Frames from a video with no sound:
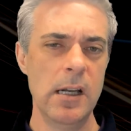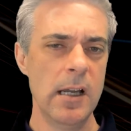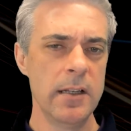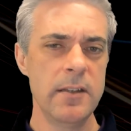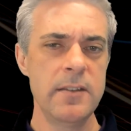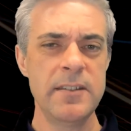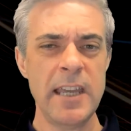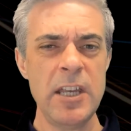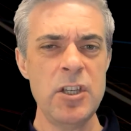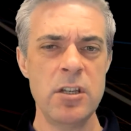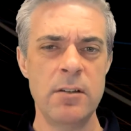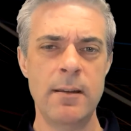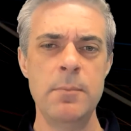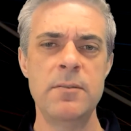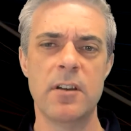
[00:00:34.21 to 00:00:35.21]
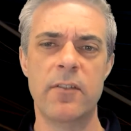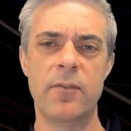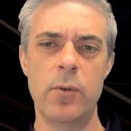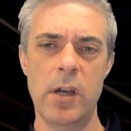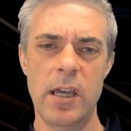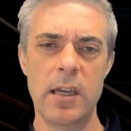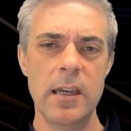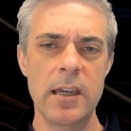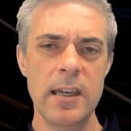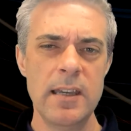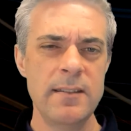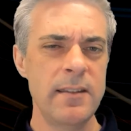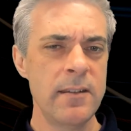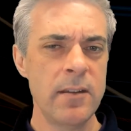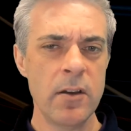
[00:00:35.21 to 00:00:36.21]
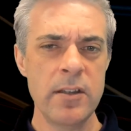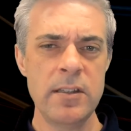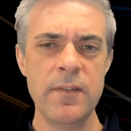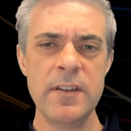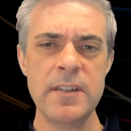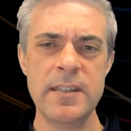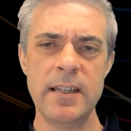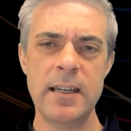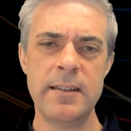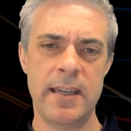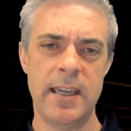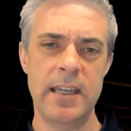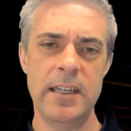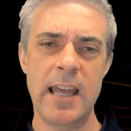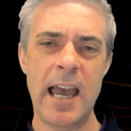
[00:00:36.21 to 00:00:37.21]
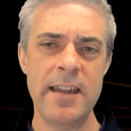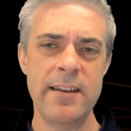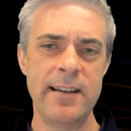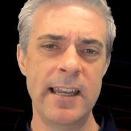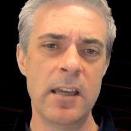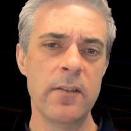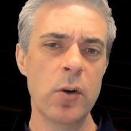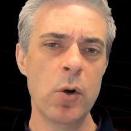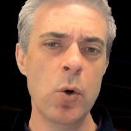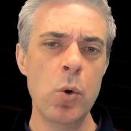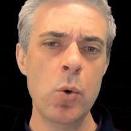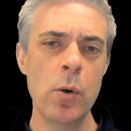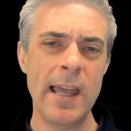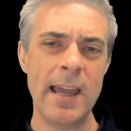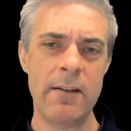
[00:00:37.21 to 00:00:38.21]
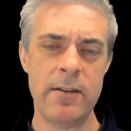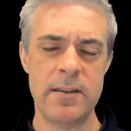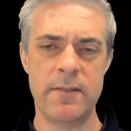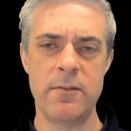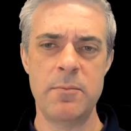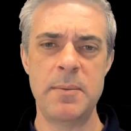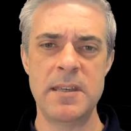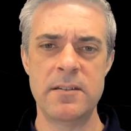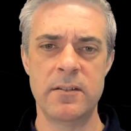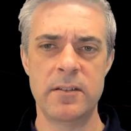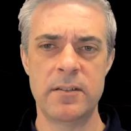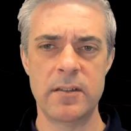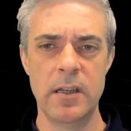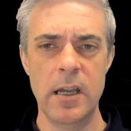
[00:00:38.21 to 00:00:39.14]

The Sage CRM software is designed to facilitate the handling of all areas of a business,